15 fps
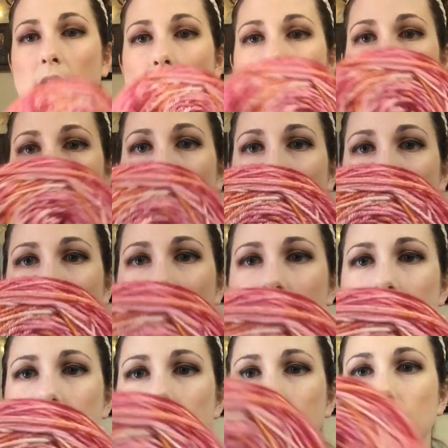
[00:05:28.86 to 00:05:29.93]
Aurora,
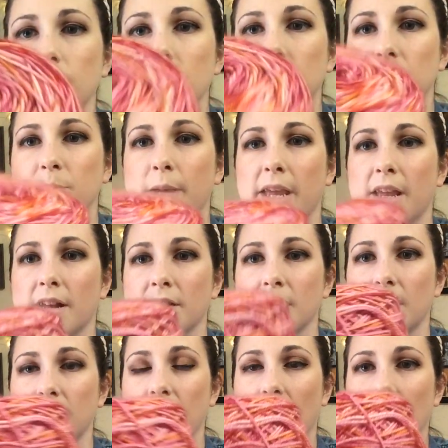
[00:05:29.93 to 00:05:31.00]
which is my
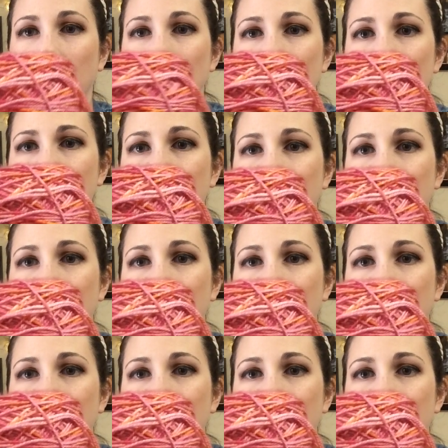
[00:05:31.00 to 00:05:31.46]
hand-dyed yarn.